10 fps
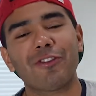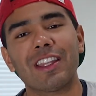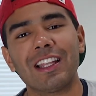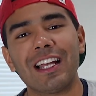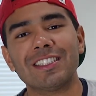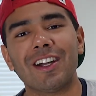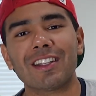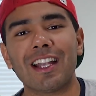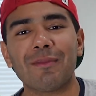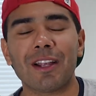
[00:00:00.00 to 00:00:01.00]
for the last
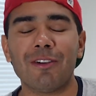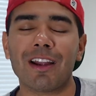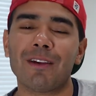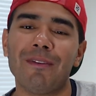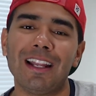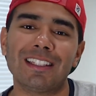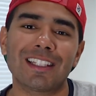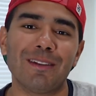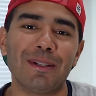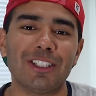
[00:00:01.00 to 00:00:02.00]
stock that I'm going to recommend, it's
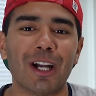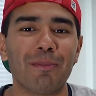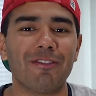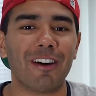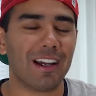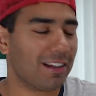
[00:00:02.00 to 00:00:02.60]
going to be Shopify.